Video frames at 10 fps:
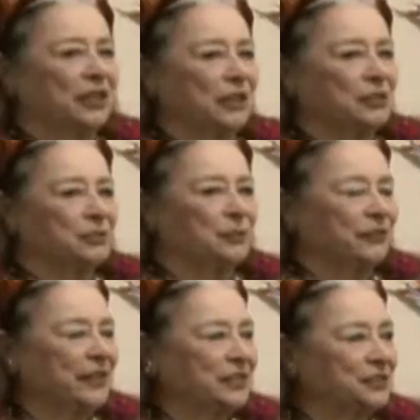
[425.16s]
those
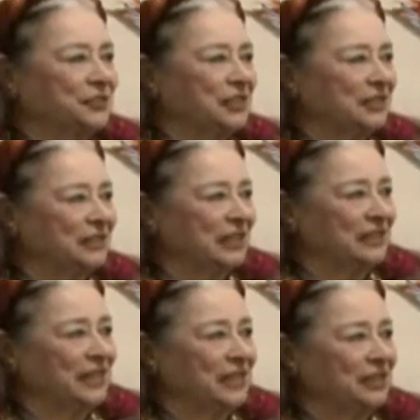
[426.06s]
professors at,
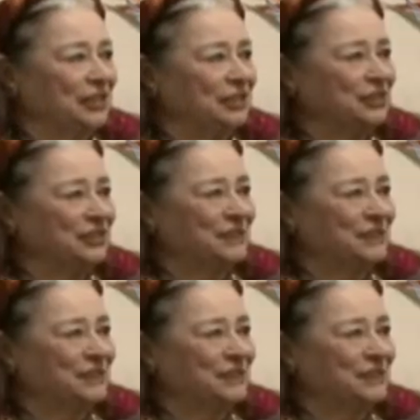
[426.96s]
at Cal Arts?